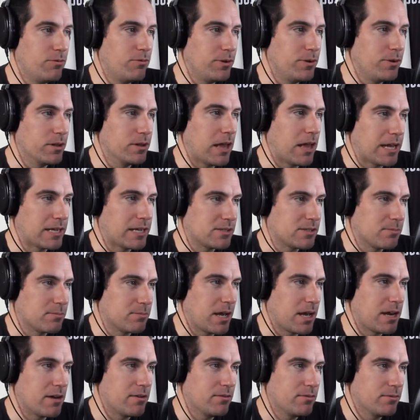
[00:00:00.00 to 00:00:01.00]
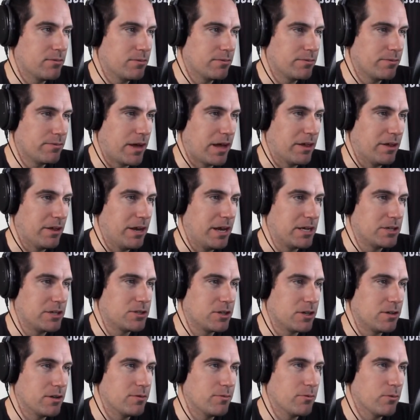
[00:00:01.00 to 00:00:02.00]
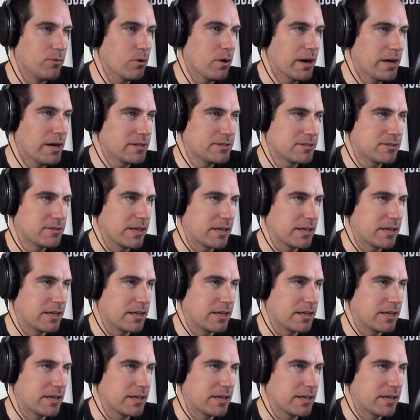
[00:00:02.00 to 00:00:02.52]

feel like some kind of validation for us.